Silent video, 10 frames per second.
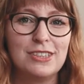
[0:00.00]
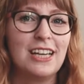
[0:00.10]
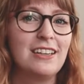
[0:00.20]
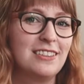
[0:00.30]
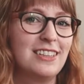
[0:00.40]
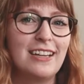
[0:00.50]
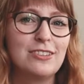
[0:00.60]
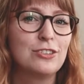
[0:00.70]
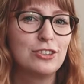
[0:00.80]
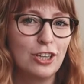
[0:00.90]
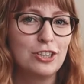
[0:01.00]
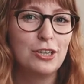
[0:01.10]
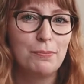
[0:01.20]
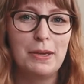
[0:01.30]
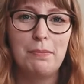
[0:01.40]
that's such
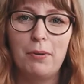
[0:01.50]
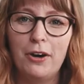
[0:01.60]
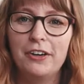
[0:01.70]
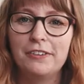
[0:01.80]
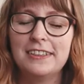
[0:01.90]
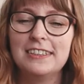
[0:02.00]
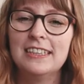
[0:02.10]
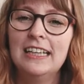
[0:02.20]
a big part of it.